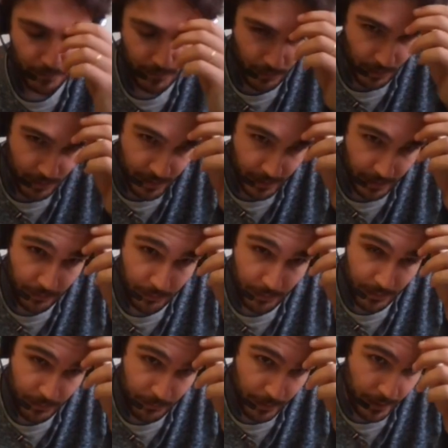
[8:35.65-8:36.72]

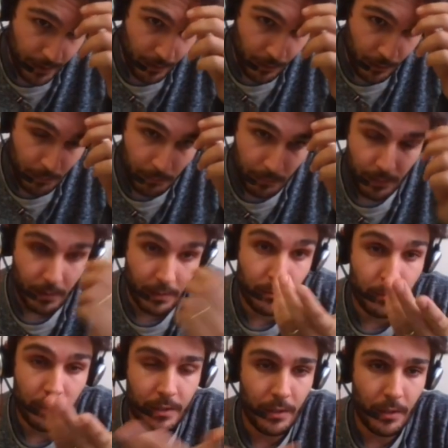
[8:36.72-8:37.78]
trajectories, we hope and
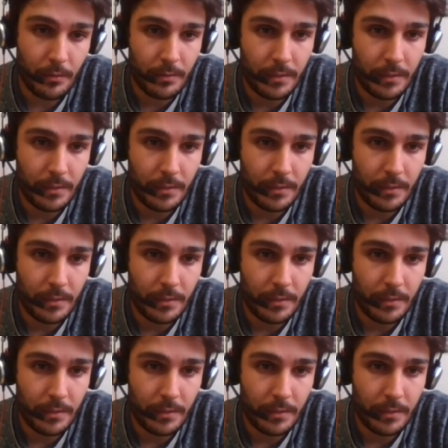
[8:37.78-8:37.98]
we know